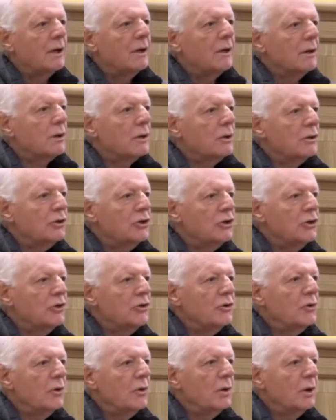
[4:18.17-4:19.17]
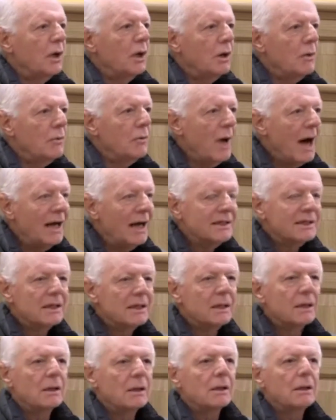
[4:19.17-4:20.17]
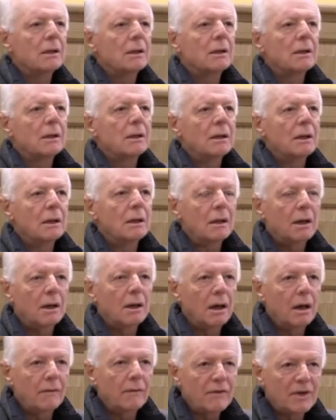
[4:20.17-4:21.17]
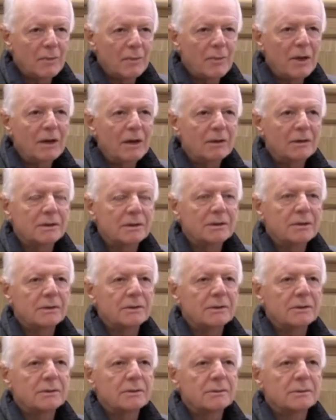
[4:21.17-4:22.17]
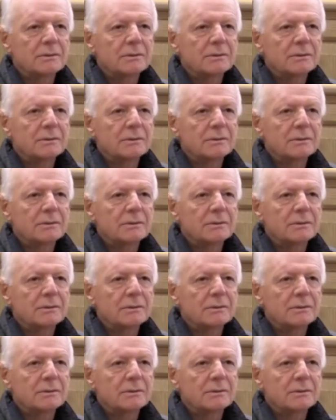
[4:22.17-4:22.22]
the continual arising of the appearances.